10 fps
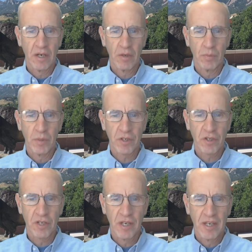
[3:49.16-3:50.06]

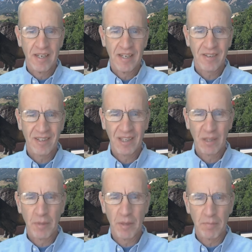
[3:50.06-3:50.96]
which is a little
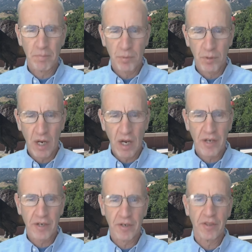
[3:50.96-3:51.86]
bit
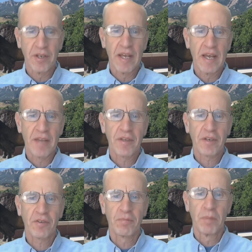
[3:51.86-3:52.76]
broader than
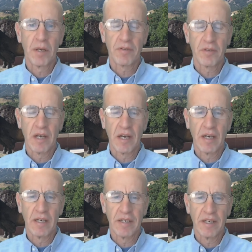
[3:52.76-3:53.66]
ethics, but
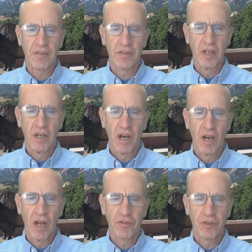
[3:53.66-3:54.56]
it's
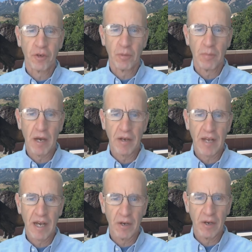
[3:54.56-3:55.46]
also about
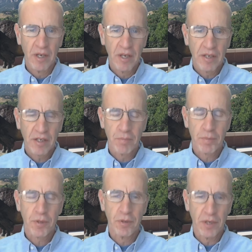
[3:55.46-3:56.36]
how
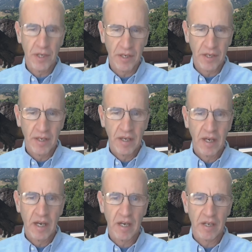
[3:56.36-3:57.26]
computing
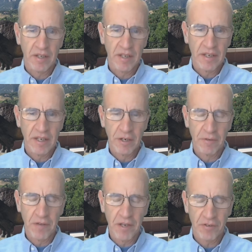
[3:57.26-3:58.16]

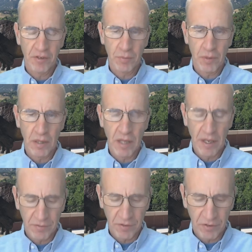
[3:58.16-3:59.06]
interfaces with a lot
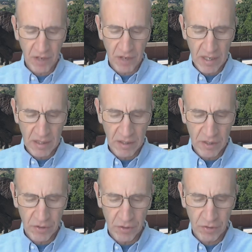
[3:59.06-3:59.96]
of societal
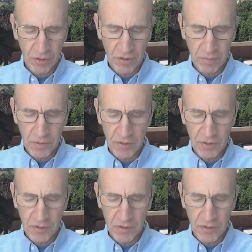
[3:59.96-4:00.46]
issues. So this has been